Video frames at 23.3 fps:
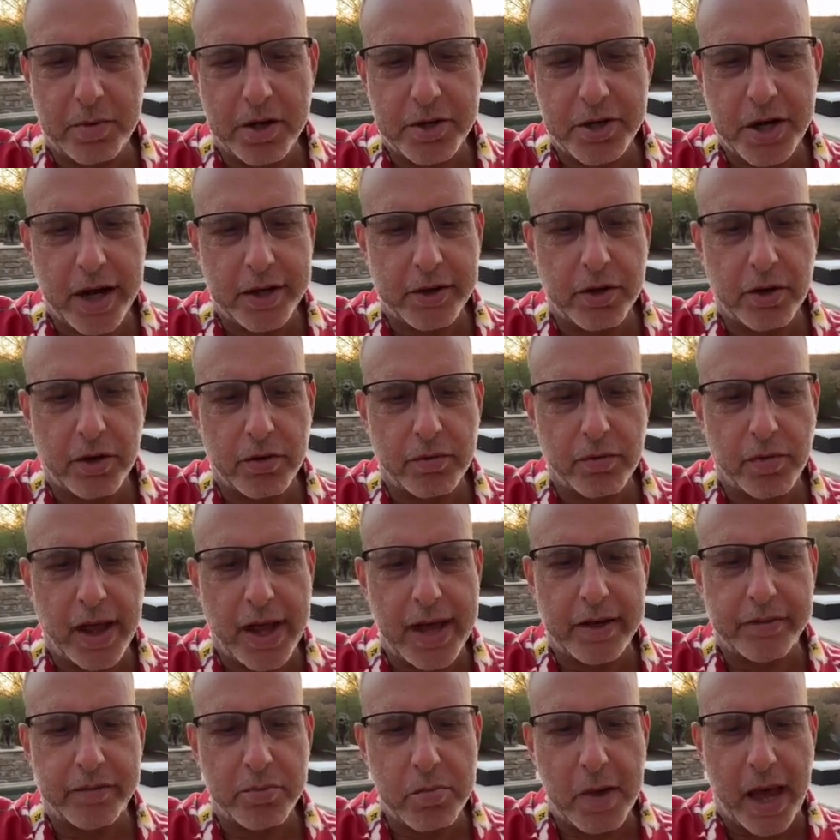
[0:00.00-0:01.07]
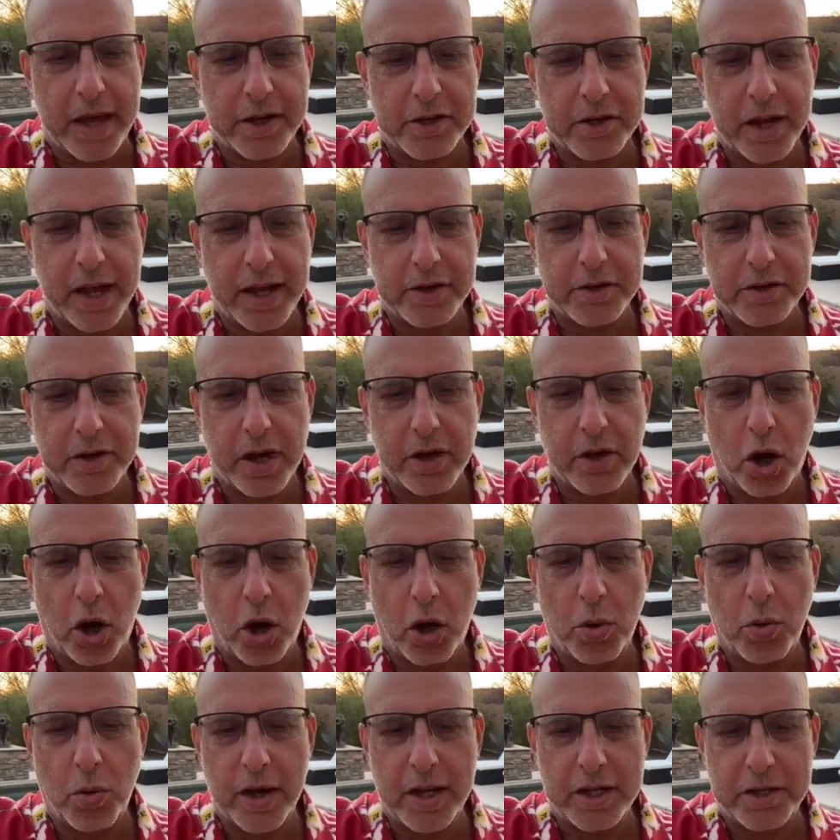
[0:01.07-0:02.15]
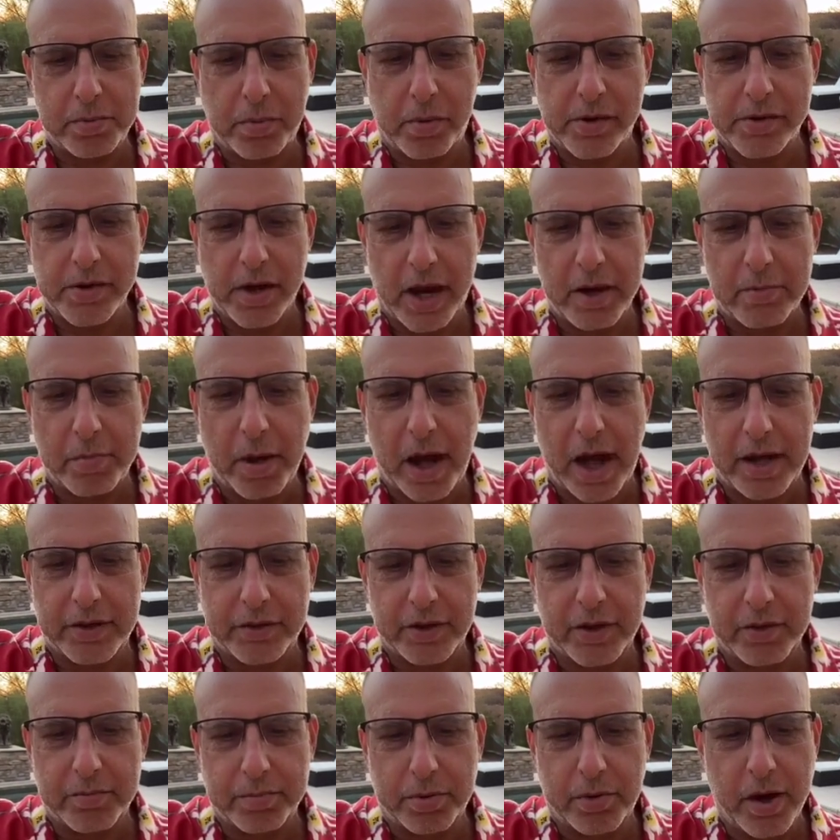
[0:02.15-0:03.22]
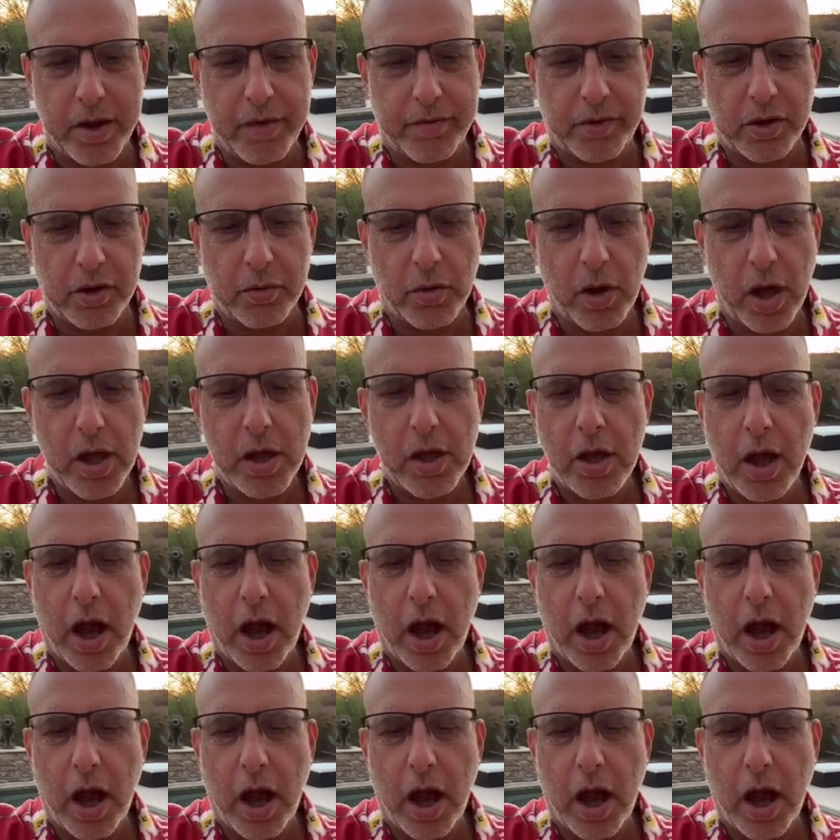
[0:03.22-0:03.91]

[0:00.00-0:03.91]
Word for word: Project your creative imagination and always present a positive preview